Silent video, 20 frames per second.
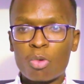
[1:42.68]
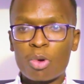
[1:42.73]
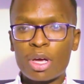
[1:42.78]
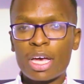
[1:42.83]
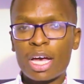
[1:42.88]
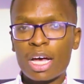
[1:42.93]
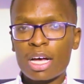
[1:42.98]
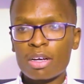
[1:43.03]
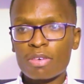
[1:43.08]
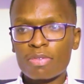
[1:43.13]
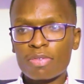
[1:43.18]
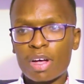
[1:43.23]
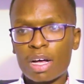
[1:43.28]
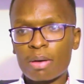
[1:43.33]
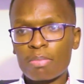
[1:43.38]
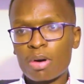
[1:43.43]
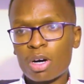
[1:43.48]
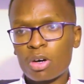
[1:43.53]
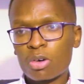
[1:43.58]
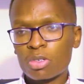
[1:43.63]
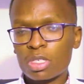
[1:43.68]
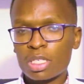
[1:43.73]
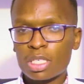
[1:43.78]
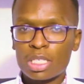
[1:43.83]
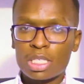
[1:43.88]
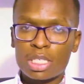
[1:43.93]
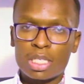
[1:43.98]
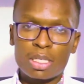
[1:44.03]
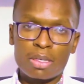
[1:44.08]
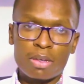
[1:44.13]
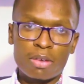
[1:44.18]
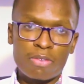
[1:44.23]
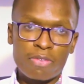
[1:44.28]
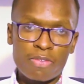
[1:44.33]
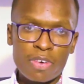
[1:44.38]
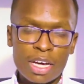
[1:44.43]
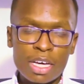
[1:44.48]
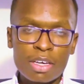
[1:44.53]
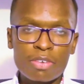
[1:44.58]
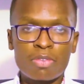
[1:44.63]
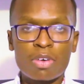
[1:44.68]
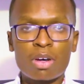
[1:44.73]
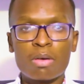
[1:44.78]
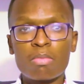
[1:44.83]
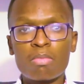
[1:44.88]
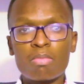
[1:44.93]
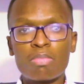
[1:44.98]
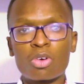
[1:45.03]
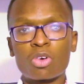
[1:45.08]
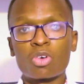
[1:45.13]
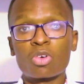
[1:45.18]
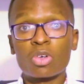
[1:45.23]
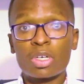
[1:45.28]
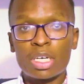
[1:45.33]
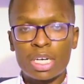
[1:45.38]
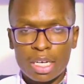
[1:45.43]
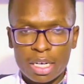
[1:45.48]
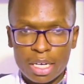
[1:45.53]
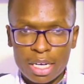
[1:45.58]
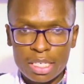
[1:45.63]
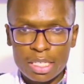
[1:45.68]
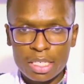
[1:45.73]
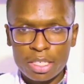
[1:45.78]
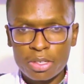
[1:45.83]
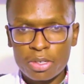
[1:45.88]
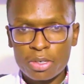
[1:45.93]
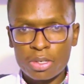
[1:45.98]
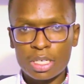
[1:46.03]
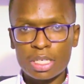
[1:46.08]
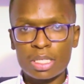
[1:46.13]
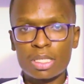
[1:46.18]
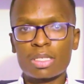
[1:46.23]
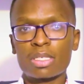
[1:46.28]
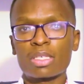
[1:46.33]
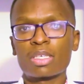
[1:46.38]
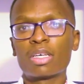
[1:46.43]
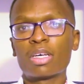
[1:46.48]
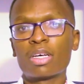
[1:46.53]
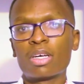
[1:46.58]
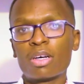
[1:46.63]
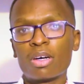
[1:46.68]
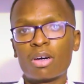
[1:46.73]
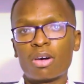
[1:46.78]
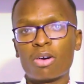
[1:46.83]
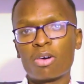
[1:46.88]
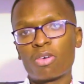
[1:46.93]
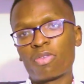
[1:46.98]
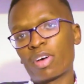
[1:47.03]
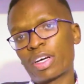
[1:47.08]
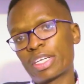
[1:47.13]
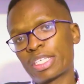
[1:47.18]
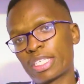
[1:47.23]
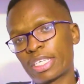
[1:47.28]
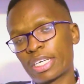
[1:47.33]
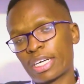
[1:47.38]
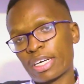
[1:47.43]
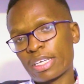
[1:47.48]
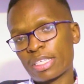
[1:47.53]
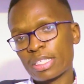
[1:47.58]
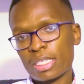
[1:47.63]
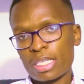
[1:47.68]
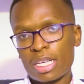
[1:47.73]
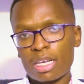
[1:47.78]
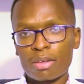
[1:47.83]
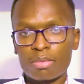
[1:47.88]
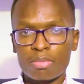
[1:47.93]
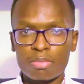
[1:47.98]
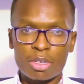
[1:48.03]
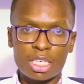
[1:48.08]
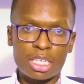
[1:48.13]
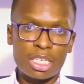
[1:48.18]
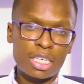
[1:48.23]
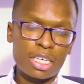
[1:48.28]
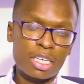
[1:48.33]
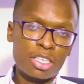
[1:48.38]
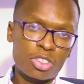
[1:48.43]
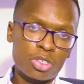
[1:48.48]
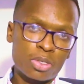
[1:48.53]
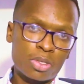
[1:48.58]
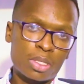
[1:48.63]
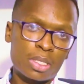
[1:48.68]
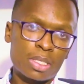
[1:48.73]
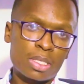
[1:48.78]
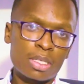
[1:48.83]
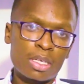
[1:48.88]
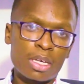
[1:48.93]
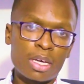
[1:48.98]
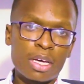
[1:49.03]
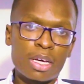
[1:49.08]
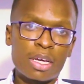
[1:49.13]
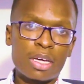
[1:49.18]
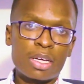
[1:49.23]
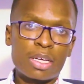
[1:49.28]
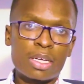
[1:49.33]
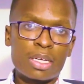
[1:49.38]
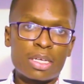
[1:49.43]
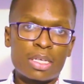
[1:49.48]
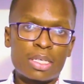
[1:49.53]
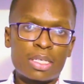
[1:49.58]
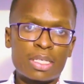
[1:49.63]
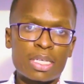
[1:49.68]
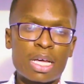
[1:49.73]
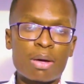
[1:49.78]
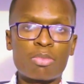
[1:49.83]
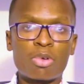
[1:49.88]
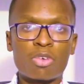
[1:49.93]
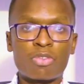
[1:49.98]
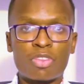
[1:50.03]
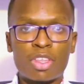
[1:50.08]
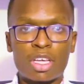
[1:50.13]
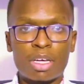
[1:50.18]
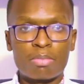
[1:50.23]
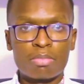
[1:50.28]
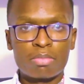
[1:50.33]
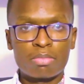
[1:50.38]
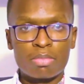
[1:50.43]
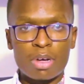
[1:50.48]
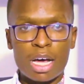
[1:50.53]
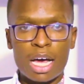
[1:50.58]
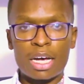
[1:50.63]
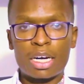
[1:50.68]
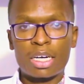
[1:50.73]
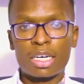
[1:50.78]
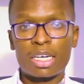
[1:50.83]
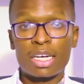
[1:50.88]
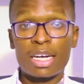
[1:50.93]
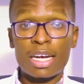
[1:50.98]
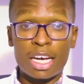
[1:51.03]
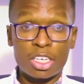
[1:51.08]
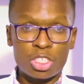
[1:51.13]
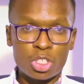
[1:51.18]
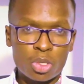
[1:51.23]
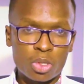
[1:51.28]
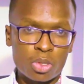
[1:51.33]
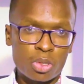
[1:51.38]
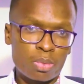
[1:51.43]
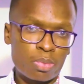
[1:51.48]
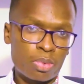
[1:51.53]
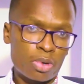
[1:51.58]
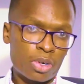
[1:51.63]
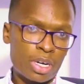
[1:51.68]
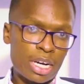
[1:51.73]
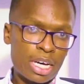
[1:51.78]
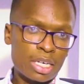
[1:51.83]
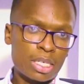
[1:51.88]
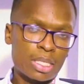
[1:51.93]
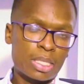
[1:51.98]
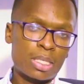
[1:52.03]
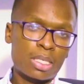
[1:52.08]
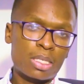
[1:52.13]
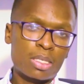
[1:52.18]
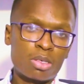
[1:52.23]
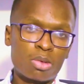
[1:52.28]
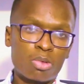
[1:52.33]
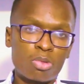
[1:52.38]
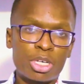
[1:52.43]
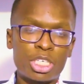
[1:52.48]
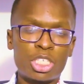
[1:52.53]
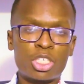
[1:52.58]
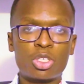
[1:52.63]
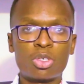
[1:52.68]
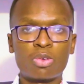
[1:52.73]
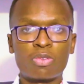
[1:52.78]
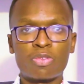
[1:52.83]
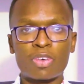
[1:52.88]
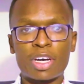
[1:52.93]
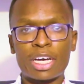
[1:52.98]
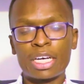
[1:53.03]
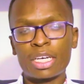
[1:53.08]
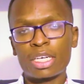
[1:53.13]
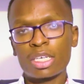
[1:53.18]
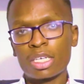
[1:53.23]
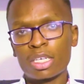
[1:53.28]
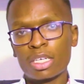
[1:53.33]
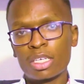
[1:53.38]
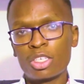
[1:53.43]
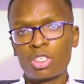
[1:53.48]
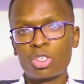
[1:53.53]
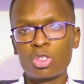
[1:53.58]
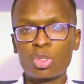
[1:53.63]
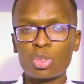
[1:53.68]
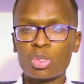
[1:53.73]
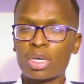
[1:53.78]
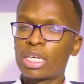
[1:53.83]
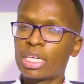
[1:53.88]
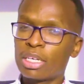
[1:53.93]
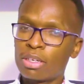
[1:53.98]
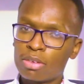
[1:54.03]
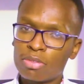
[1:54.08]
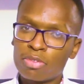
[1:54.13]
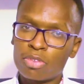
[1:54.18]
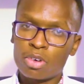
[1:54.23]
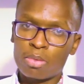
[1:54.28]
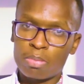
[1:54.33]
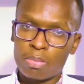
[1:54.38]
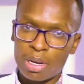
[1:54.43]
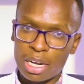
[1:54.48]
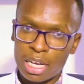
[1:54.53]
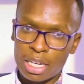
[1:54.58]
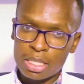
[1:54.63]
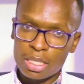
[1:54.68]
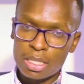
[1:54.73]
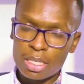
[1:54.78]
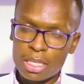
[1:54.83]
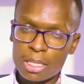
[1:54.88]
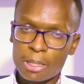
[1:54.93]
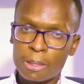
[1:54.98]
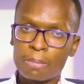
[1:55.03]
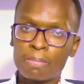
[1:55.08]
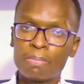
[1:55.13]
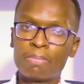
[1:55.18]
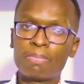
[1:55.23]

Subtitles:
We have about 5 broad categories of anti-cancer medications. Some of them are natural products, which you find usually from plants,